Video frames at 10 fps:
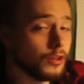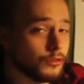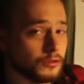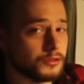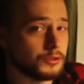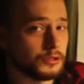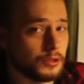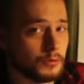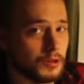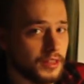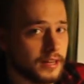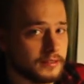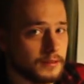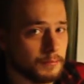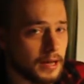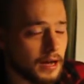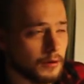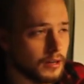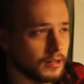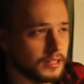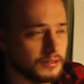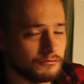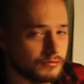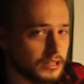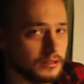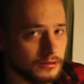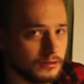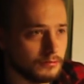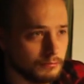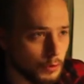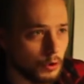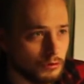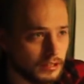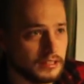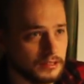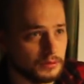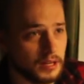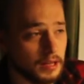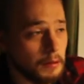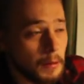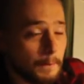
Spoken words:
Not too sure what that's about, I didn't read more into it.